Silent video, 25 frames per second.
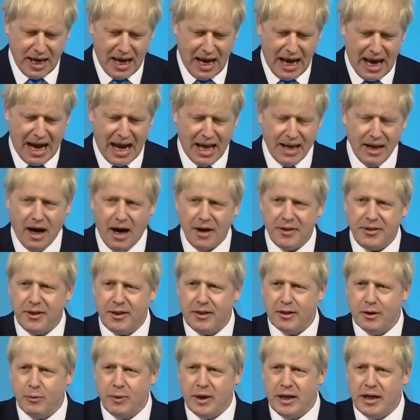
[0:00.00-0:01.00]
And I
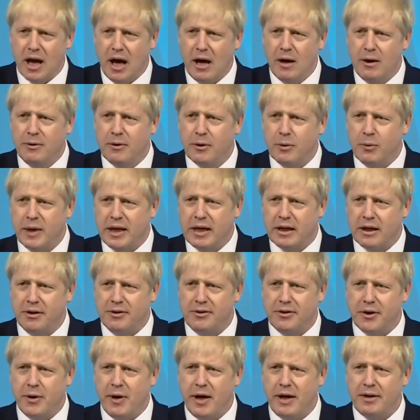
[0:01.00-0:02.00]
think that we know that we can
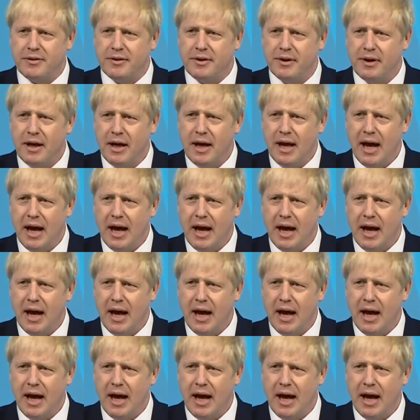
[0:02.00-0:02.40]
do it,